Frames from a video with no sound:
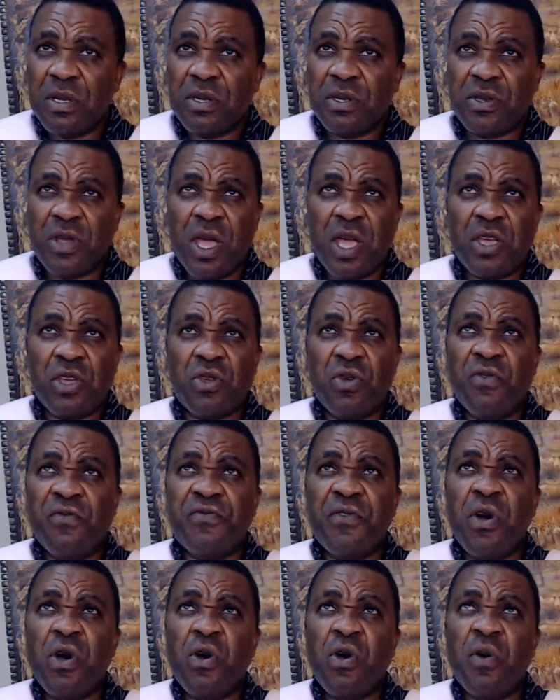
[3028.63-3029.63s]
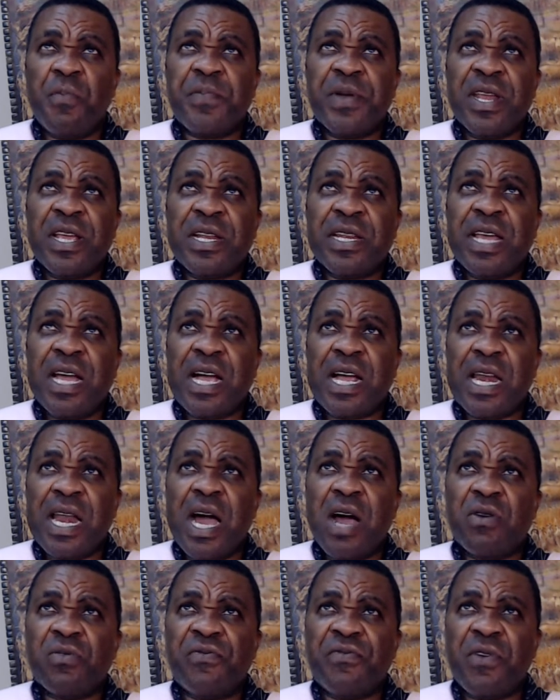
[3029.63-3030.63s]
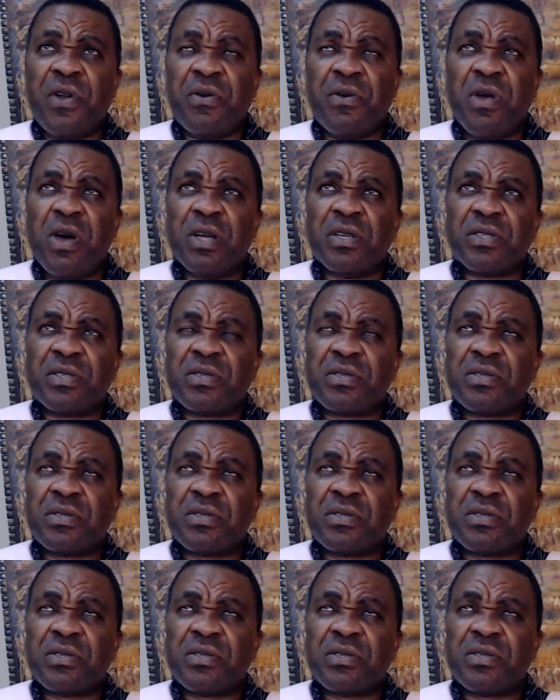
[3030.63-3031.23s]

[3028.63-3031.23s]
Thank you. for opening the cloud for us.